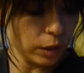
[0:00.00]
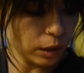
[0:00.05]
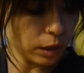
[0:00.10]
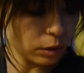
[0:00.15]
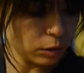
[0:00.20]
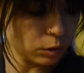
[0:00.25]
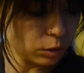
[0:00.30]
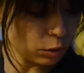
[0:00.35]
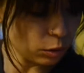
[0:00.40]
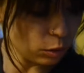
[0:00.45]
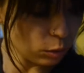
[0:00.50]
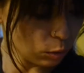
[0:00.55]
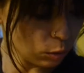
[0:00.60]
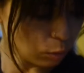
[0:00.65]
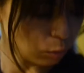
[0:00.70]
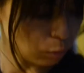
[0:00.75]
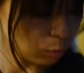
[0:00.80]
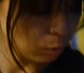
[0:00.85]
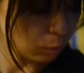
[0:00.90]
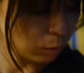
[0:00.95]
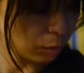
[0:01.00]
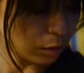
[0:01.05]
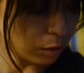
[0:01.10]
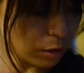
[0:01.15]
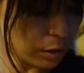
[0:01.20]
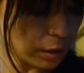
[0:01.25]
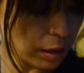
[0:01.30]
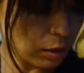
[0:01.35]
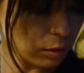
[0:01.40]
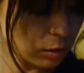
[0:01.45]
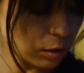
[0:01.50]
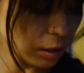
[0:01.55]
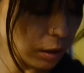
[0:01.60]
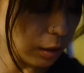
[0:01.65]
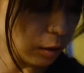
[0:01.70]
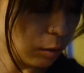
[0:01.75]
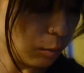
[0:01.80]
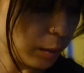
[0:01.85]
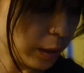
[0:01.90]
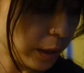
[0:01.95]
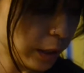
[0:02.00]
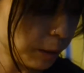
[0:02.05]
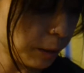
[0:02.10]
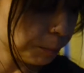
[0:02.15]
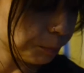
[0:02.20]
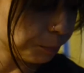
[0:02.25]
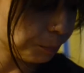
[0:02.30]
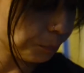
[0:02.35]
into the delts a little bit.